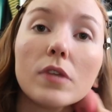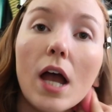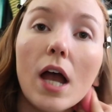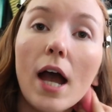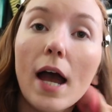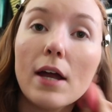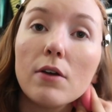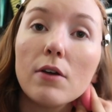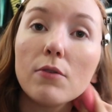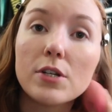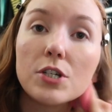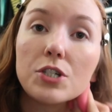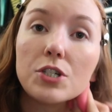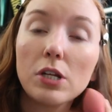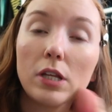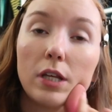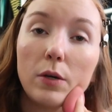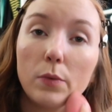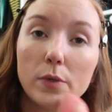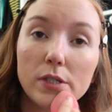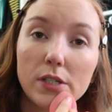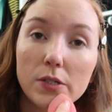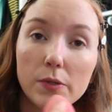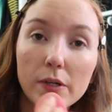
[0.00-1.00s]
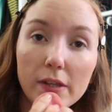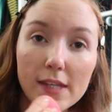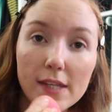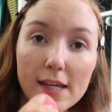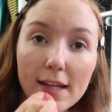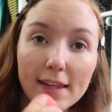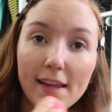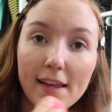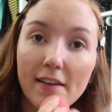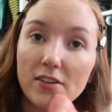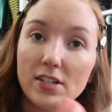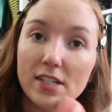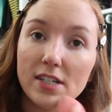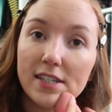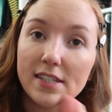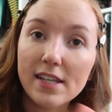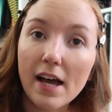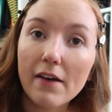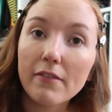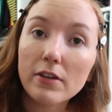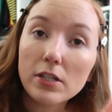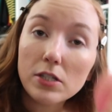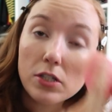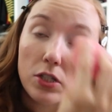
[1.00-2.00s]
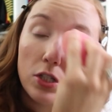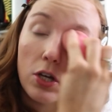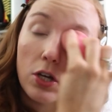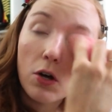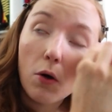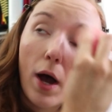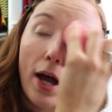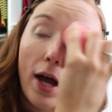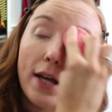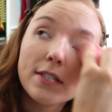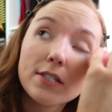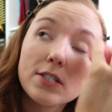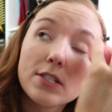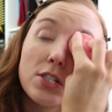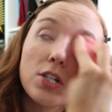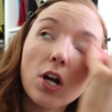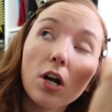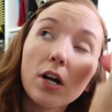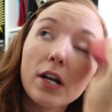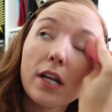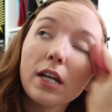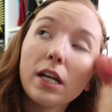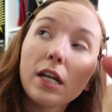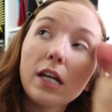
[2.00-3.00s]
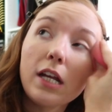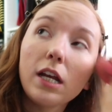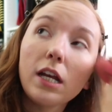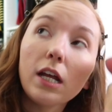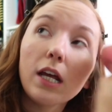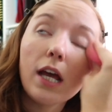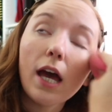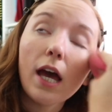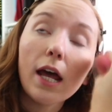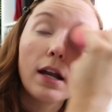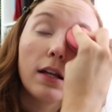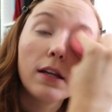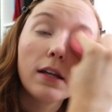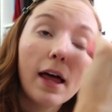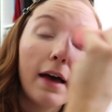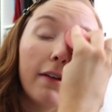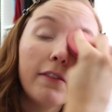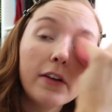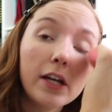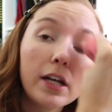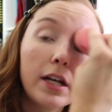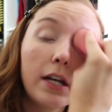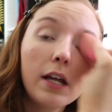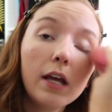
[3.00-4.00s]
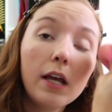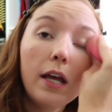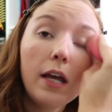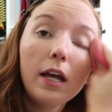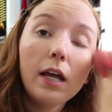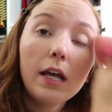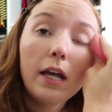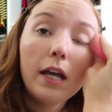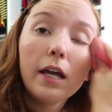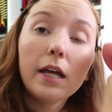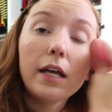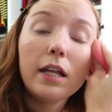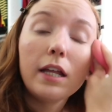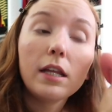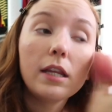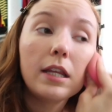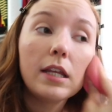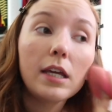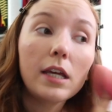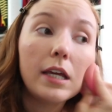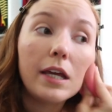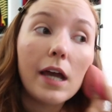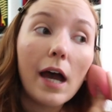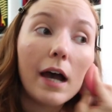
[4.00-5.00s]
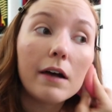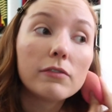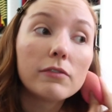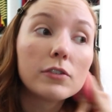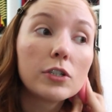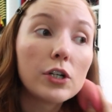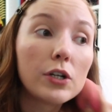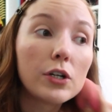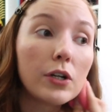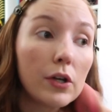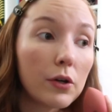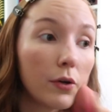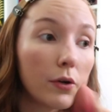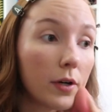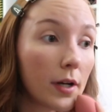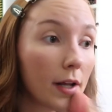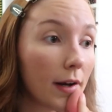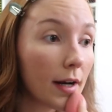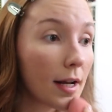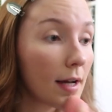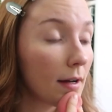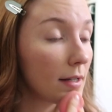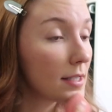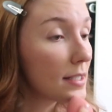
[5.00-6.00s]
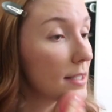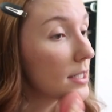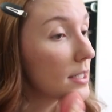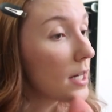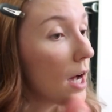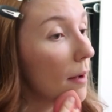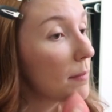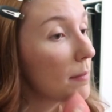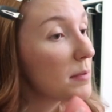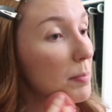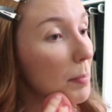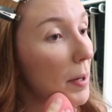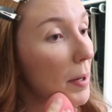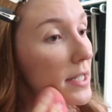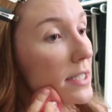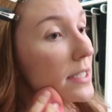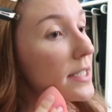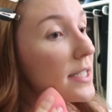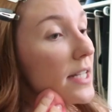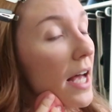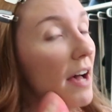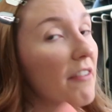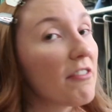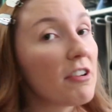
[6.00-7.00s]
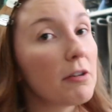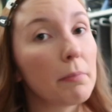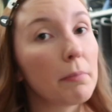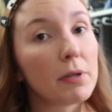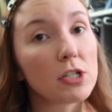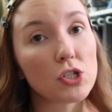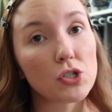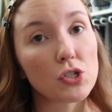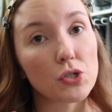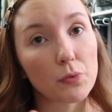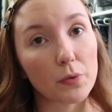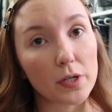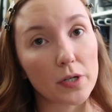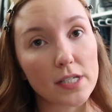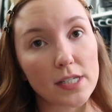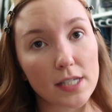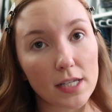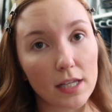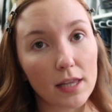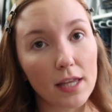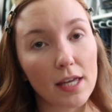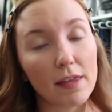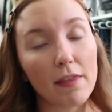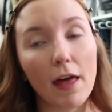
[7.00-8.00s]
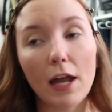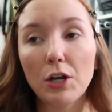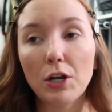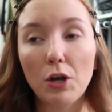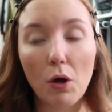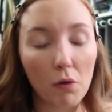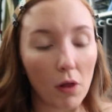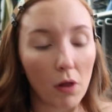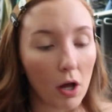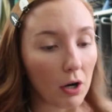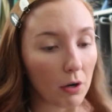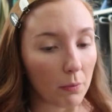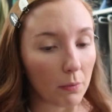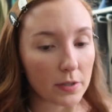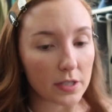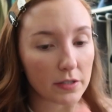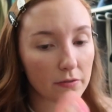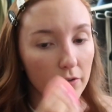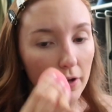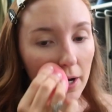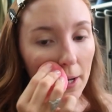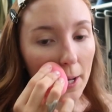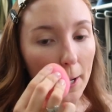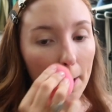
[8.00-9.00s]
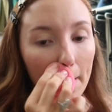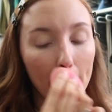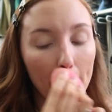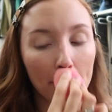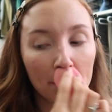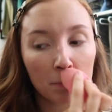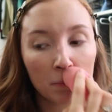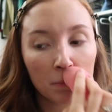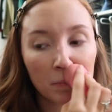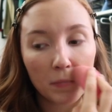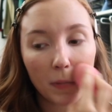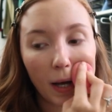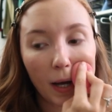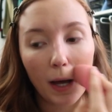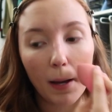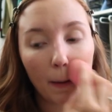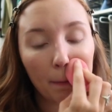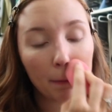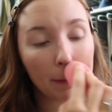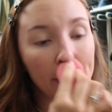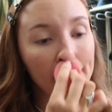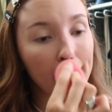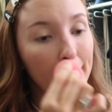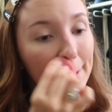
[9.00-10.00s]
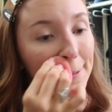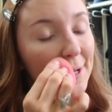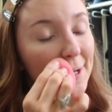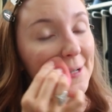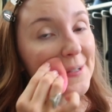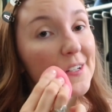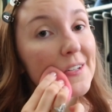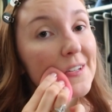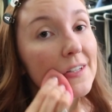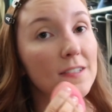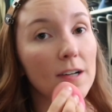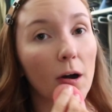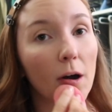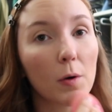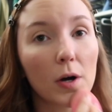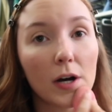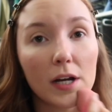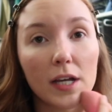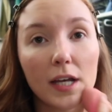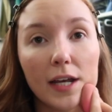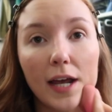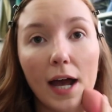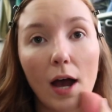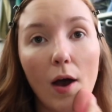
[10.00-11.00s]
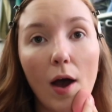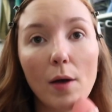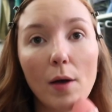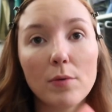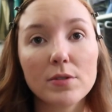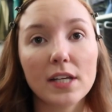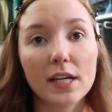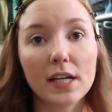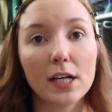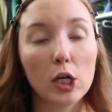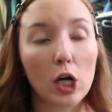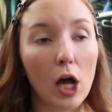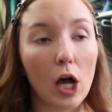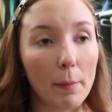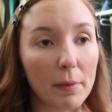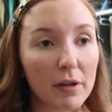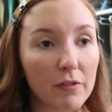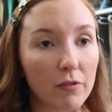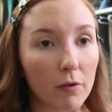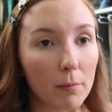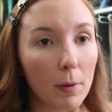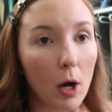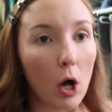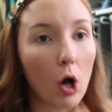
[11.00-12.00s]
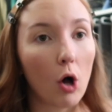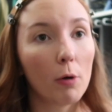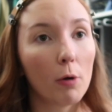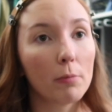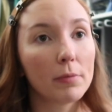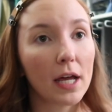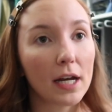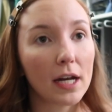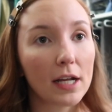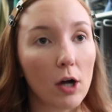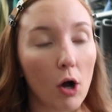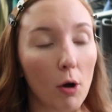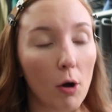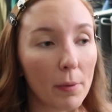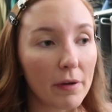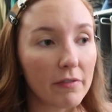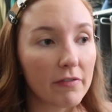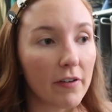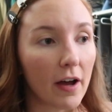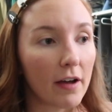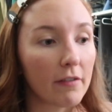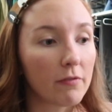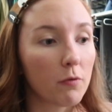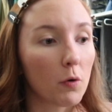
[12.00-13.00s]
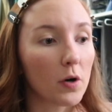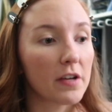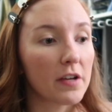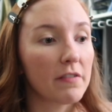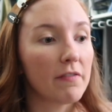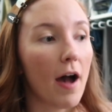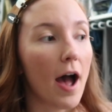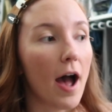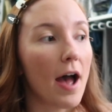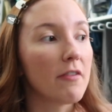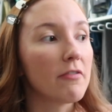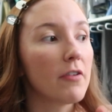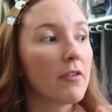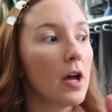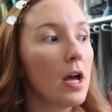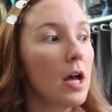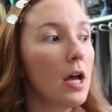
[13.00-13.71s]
I originally was doing the 11 to 7, so I started eating at 11 in the afternoon and I stopped by 7, but just recently that no longer was fitting um, since I did start working out, I was like coming from home, getting home at 545,